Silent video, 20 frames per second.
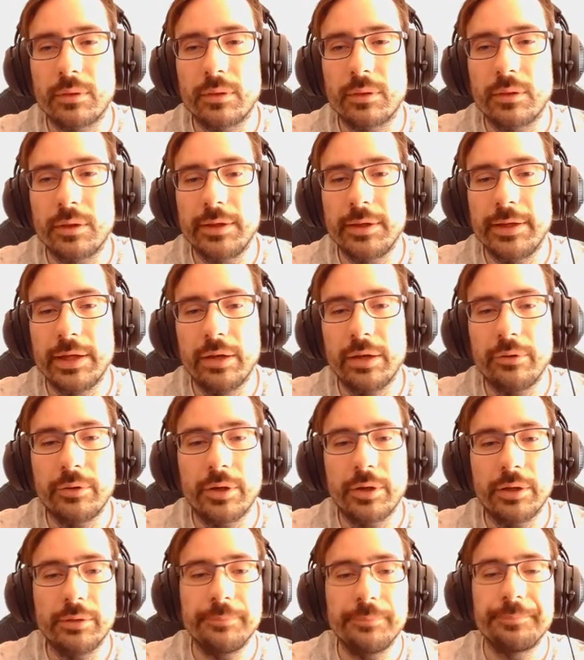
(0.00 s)
yellow
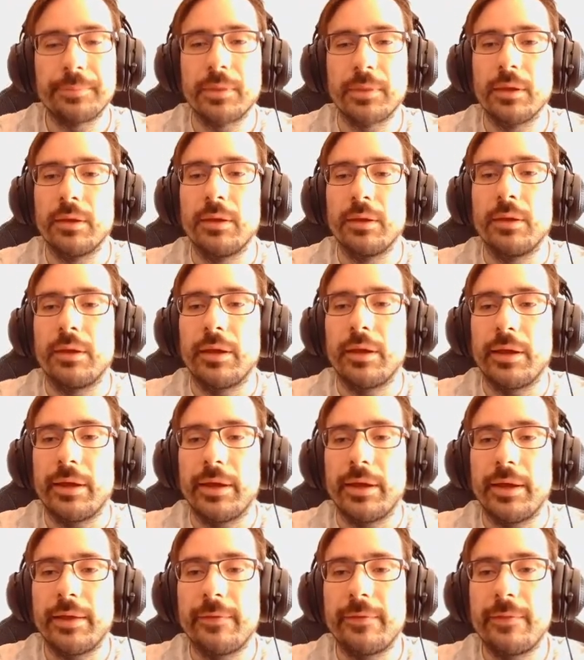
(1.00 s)
color,
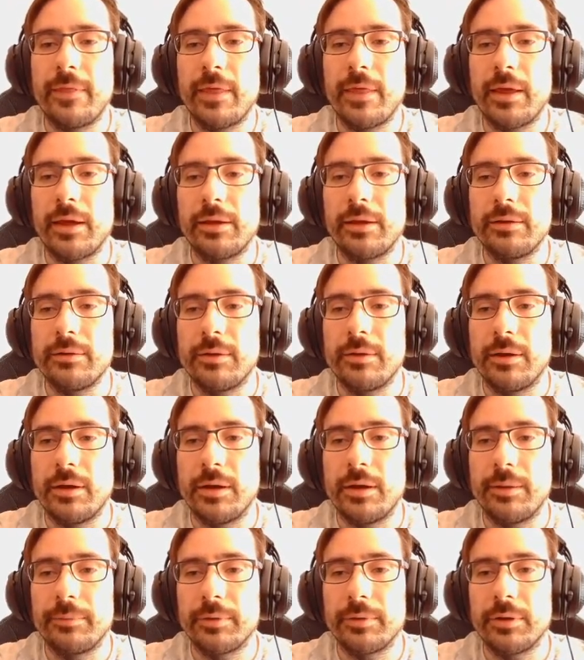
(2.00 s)
and then
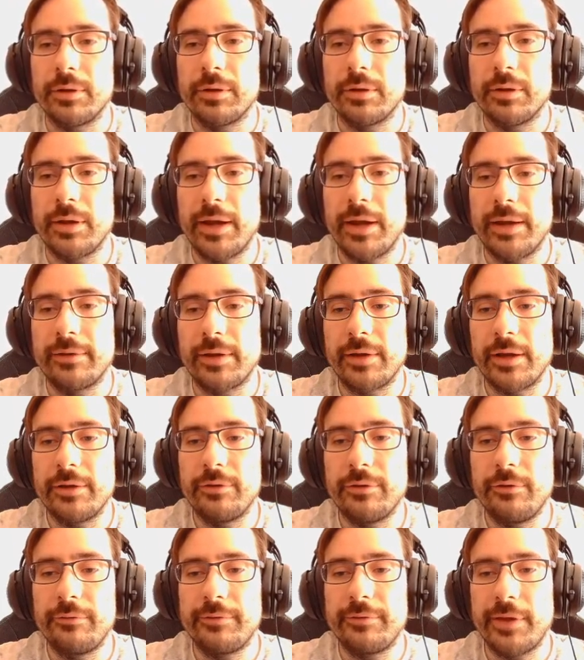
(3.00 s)
I'm going to add a
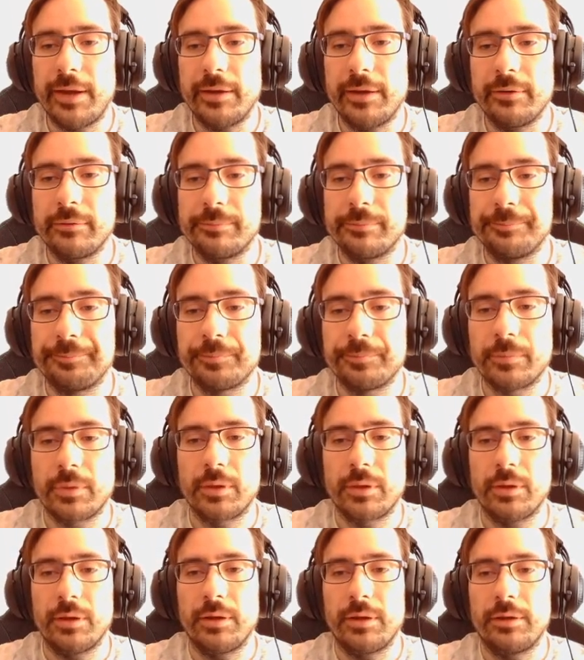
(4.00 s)
new tag,
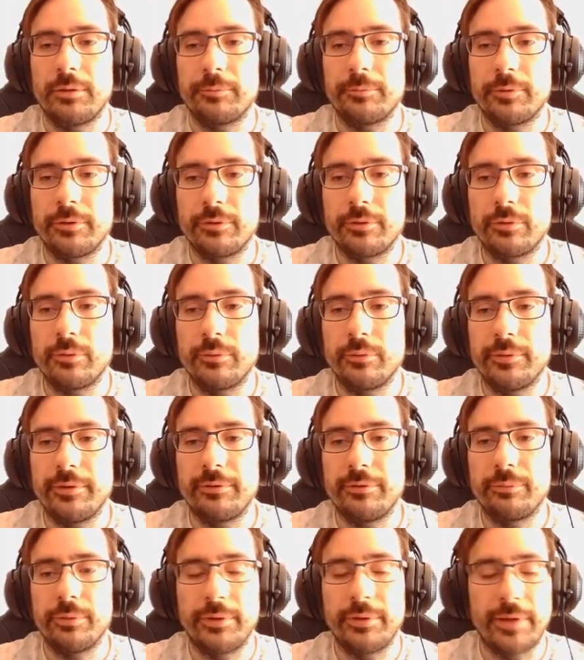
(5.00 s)
and I'm going to call this
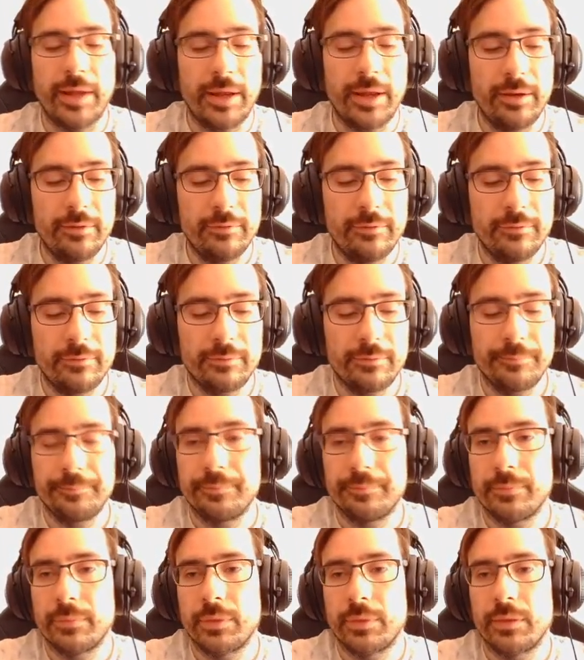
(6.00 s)
one end.
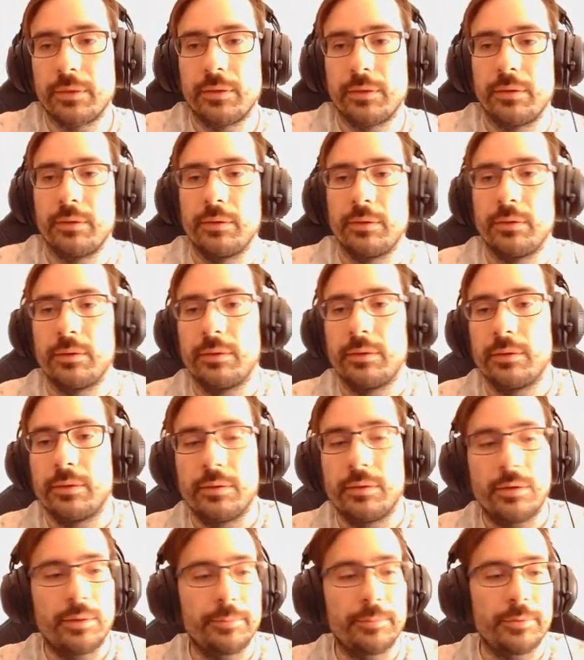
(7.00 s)

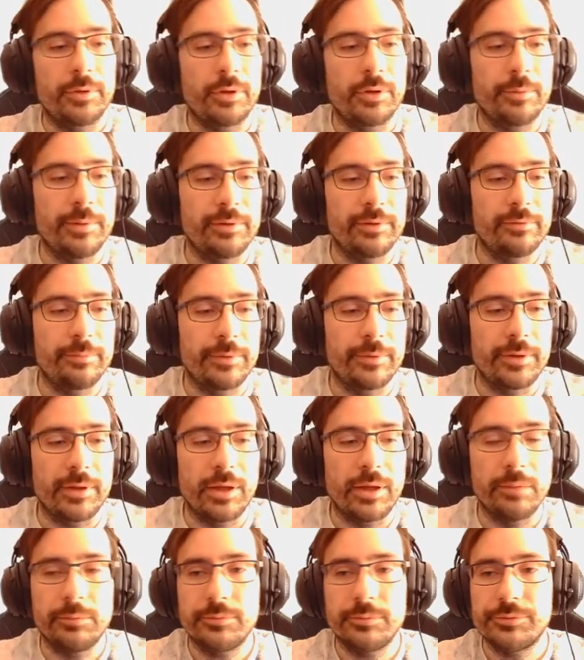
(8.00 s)
I'm going to go back to my
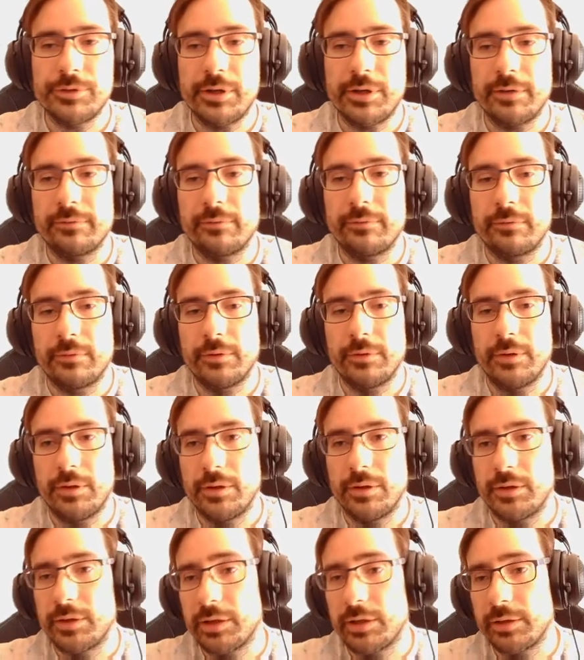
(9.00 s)
game object.
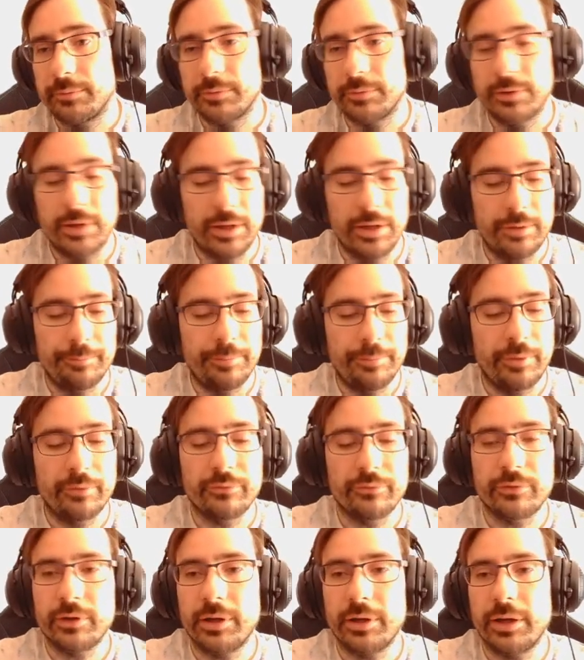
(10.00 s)
Again, I'm going to add a box
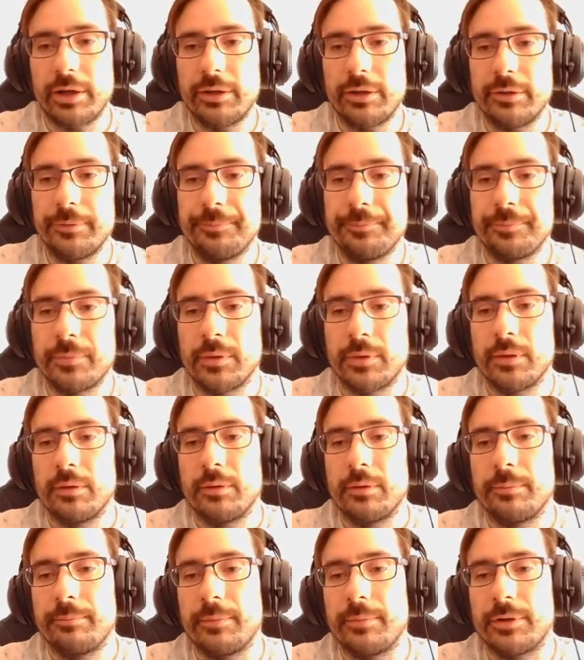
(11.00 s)
collider,
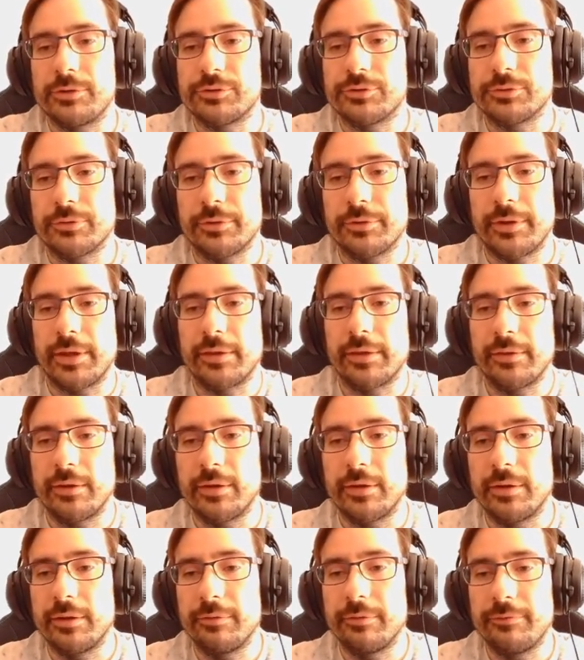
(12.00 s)
make sure that the
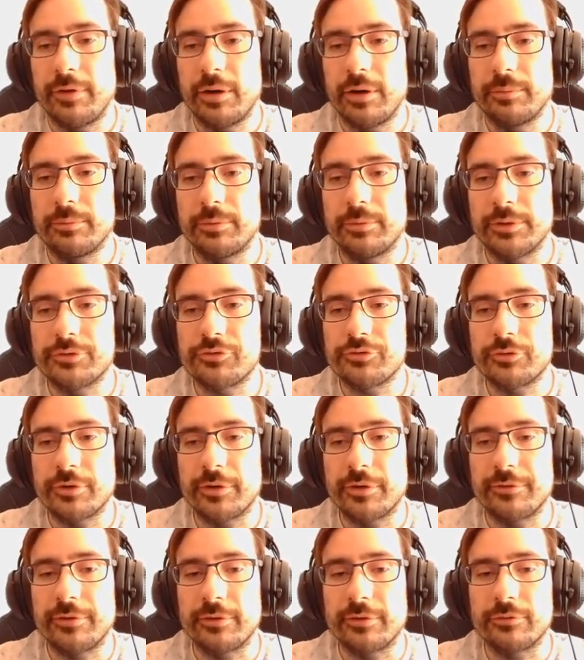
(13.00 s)
variable is trigger
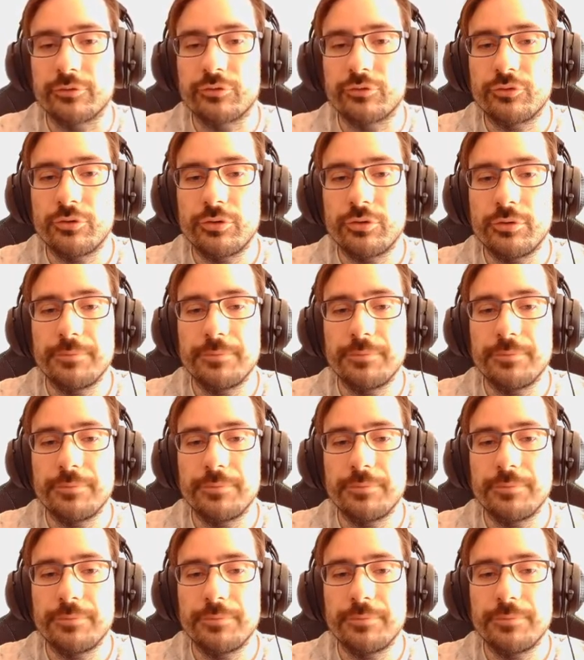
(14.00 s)
set to true.